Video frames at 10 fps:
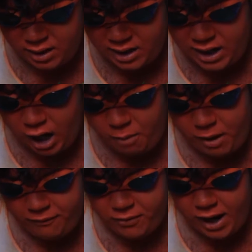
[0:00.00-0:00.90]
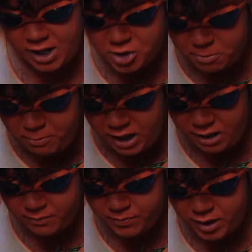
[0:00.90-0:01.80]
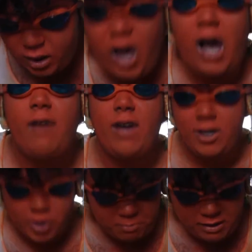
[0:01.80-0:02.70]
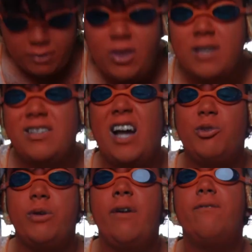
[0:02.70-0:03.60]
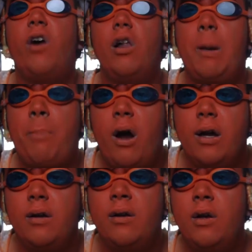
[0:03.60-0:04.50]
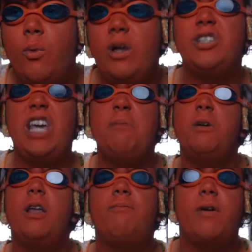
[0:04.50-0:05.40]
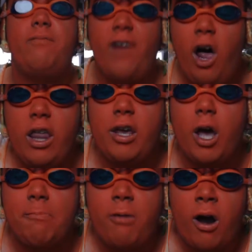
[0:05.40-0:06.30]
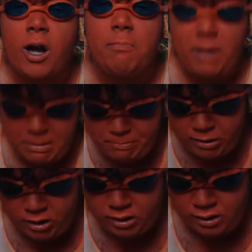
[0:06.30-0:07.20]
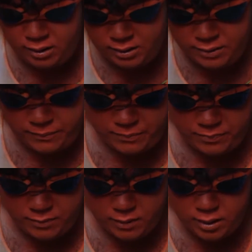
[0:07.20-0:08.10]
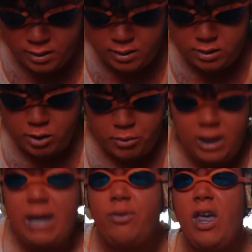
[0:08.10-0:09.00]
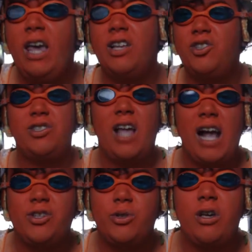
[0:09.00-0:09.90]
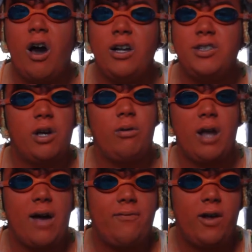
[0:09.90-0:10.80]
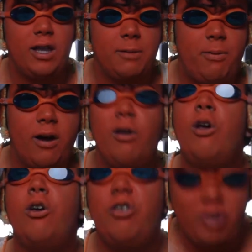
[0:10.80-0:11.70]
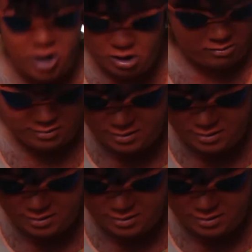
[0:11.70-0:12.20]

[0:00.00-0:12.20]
And then how about for entropy? The law of entropy, that things naturally fall apart. What is keeping them from falling apart, people? You really think it's just naturally on its own not falling apart? No.